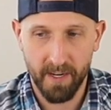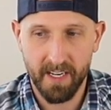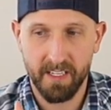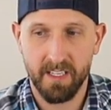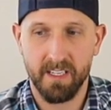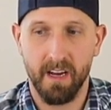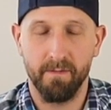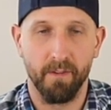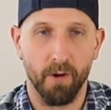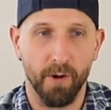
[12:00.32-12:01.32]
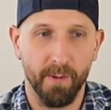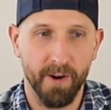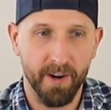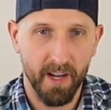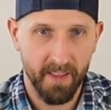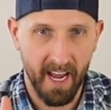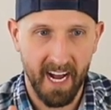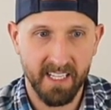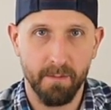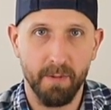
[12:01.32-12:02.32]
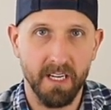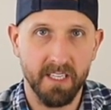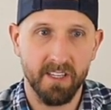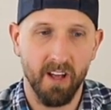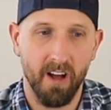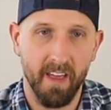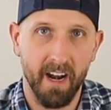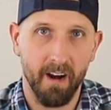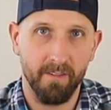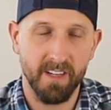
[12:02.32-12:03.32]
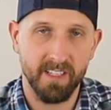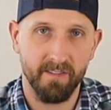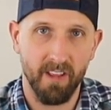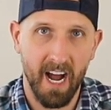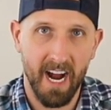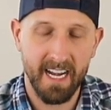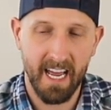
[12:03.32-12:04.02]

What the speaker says: takes a step forward, they add some pieces on that offensive line,